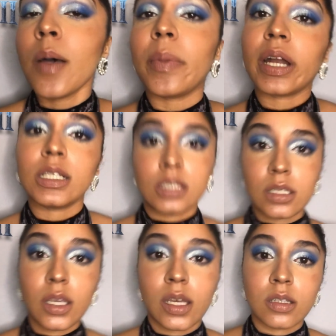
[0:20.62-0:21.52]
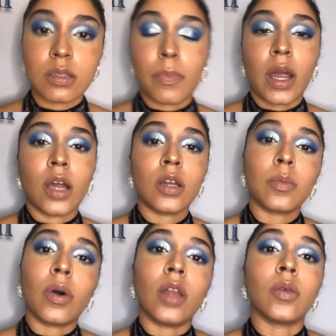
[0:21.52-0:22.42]
but I did get inspired
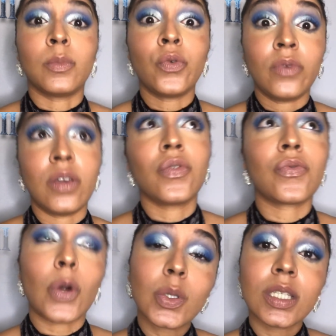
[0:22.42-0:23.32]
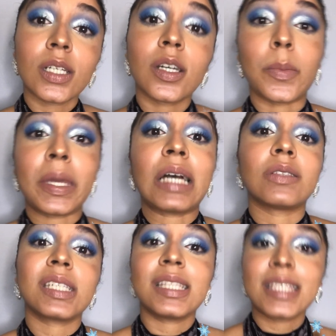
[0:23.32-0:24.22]
upon the movie Frozen coming out
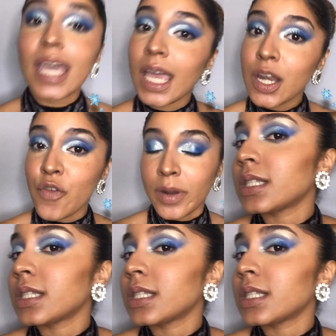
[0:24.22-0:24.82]
today, November.